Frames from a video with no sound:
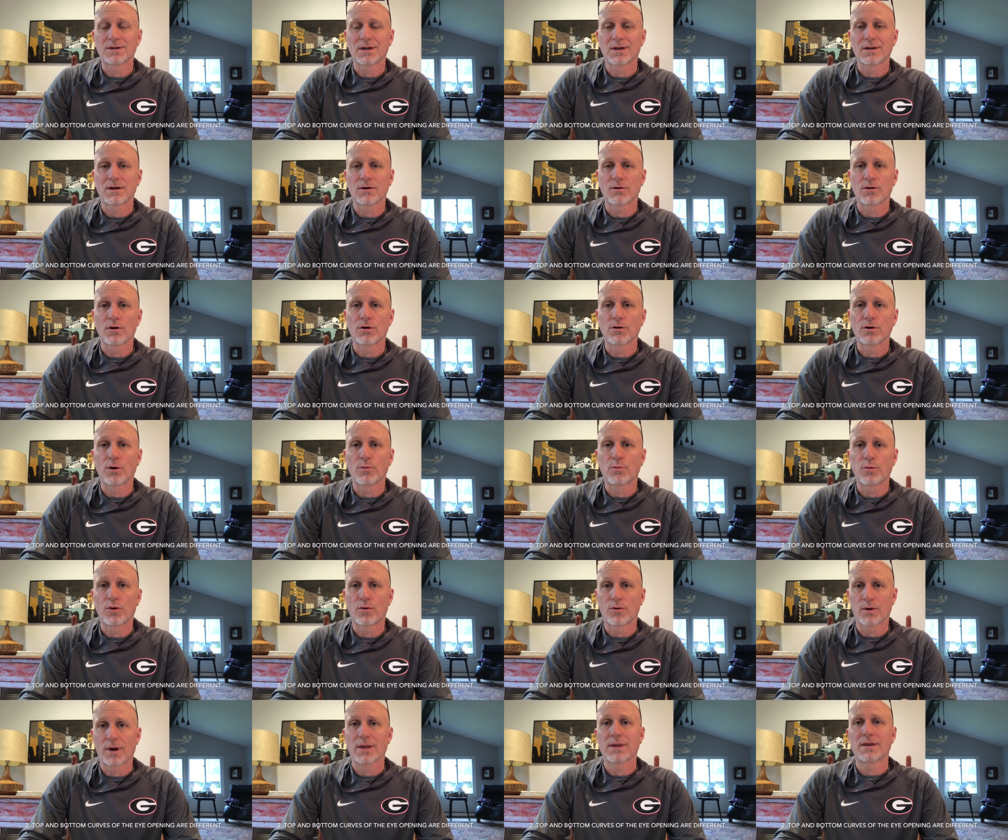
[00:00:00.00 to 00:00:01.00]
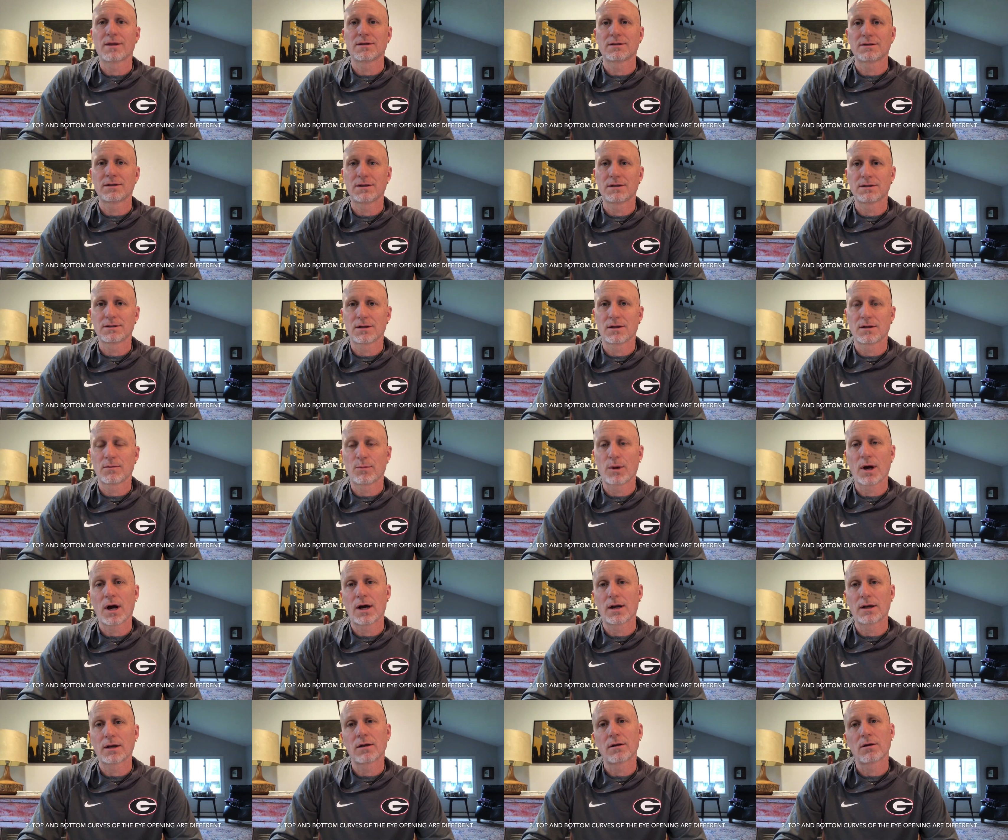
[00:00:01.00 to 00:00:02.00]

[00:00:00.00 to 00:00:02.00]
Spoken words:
that there are no parentheses in the body.